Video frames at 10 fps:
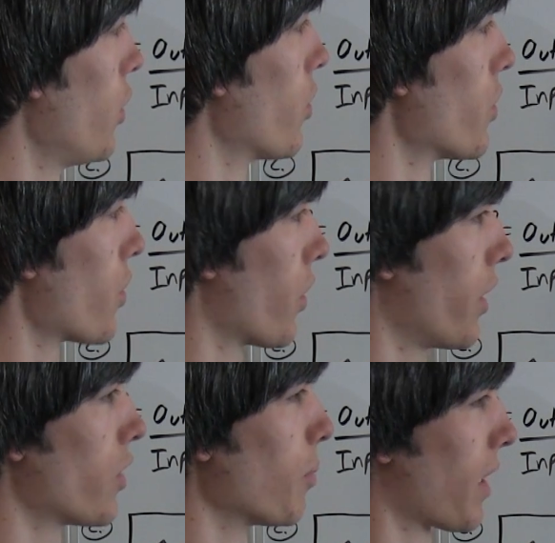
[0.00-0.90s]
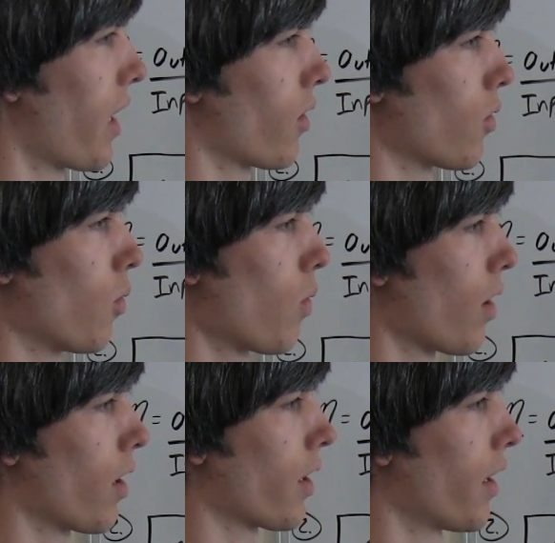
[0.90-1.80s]
you can turn into mechanical
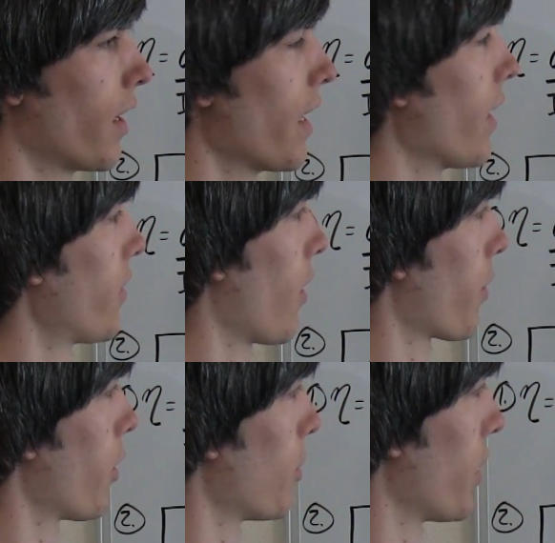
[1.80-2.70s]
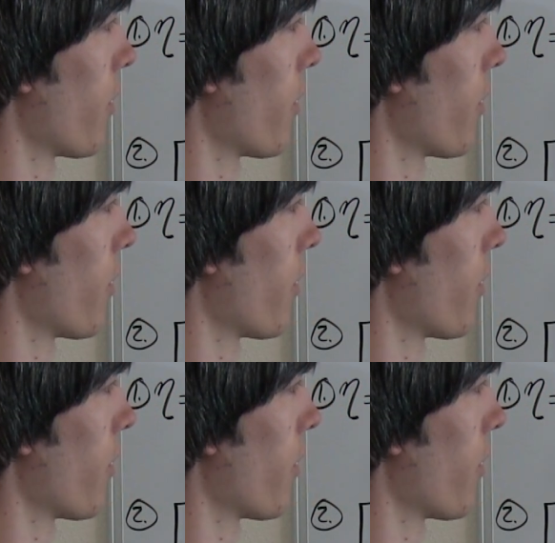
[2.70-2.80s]
work is how thermally